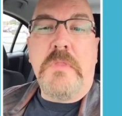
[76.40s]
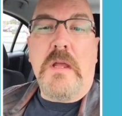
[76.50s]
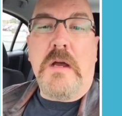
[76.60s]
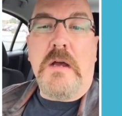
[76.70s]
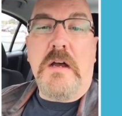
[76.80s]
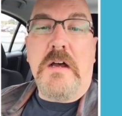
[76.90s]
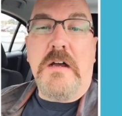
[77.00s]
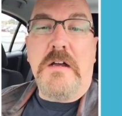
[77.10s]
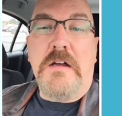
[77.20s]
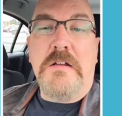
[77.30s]

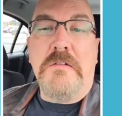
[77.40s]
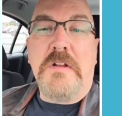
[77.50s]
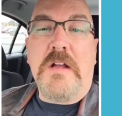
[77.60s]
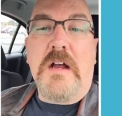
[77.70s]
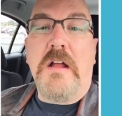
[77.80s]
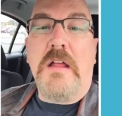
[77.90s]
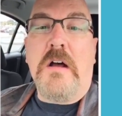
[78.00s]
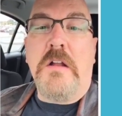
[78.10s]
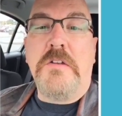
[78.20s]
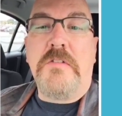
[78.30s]
uh, we got
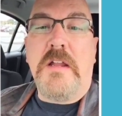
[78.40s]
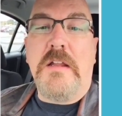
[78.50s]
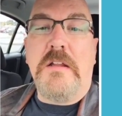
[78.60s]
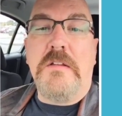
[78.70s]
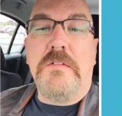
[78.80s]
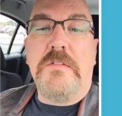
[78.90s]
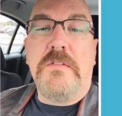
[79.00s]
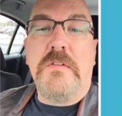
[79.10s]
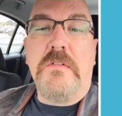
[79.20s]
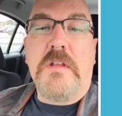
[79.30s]

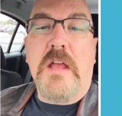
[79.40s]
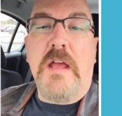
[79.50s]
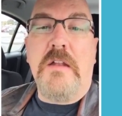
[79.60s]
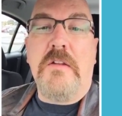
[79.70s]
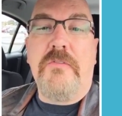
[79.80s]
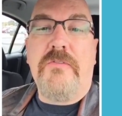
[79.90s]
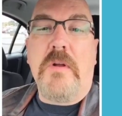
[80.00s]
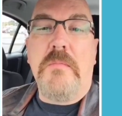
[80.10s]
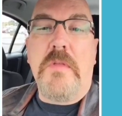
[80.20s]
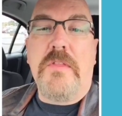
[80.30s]
Andres, Ken
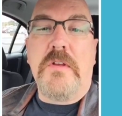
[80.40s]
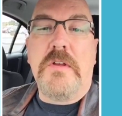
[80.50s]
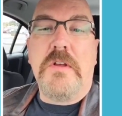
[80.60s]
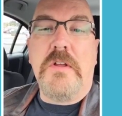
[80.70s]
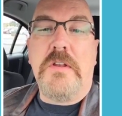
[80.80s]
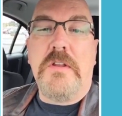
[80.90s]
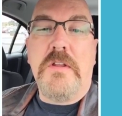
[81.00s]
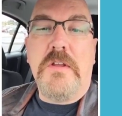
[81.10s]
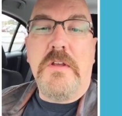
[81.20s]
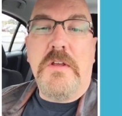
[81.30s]
from the hood.
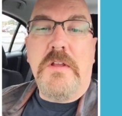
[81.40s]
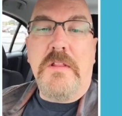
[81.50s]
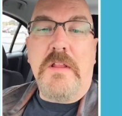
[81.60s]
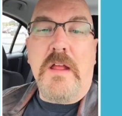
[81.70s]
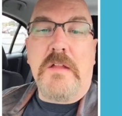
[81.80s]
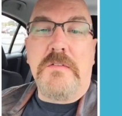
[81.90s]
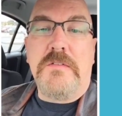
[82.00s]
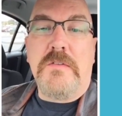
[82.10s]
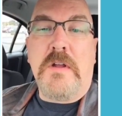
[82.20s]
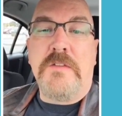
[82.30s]
Yes,
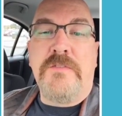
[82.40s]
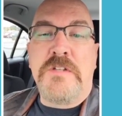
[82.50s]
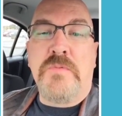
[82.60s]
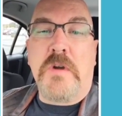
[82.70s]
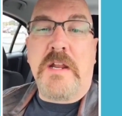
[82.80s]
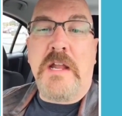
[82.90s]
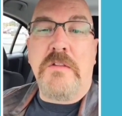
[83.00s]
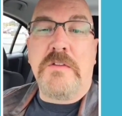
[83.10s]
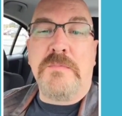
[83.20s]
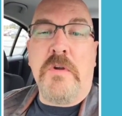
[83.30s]
so I just finished working out
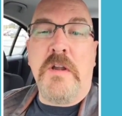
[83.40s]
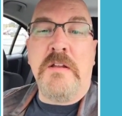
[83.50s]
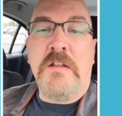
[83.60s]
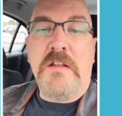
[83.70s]
this morning,